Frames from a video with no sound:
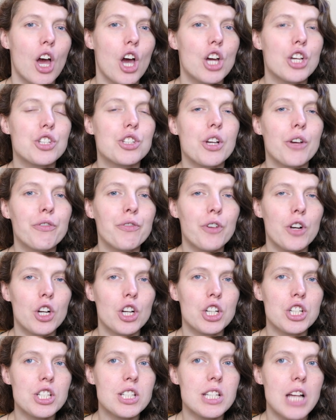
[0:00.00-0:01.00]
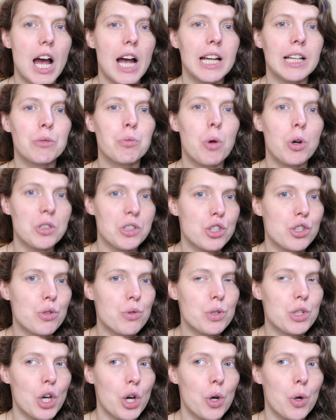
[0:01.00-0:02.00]
So first, I want
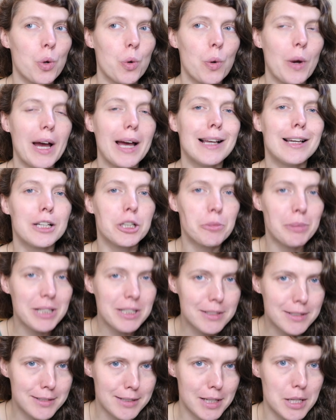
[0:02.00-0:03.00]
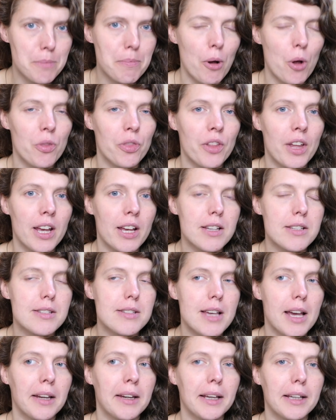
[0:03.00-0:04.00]
to go a little bit deep on
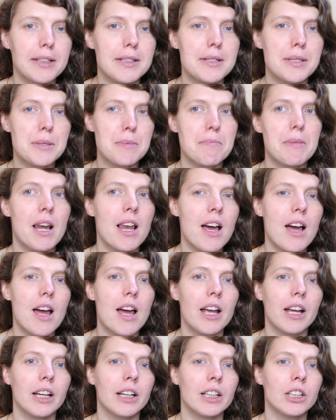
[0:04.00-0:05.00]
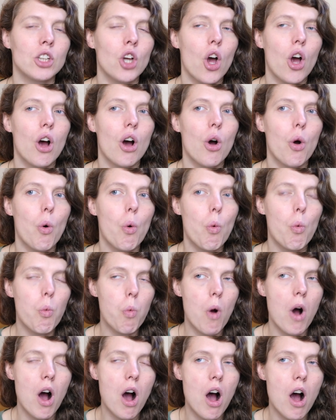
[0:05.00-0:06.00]
this and explain
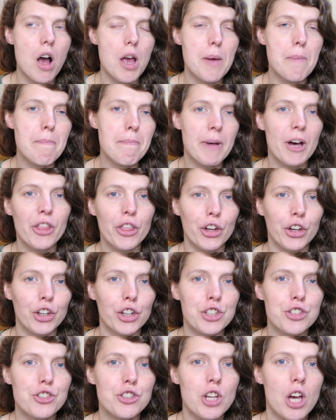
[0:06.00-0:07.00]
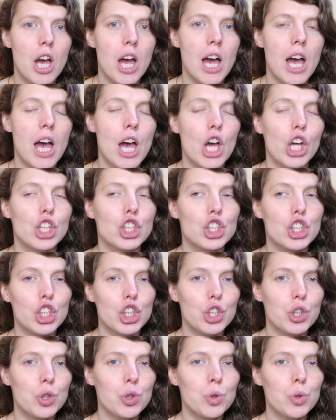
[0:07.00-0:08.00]
why mothers
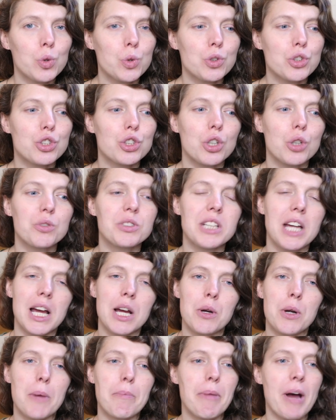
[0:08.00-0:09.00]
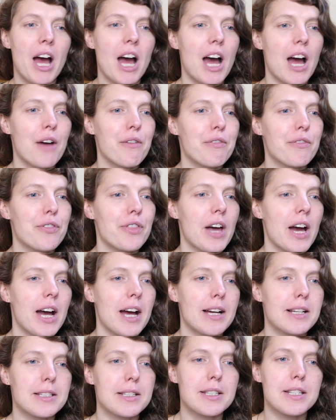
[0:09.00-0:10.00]
choose to go down a path
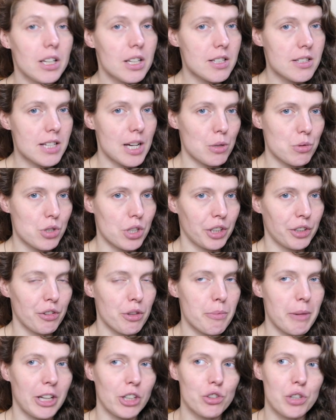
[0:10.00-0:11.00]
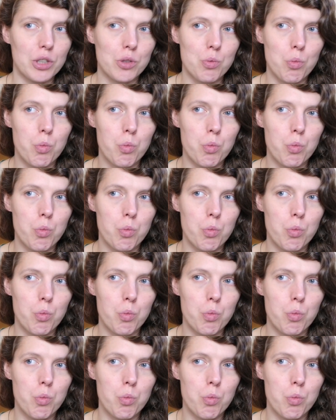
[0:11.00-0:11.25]
that is outside of the matrix,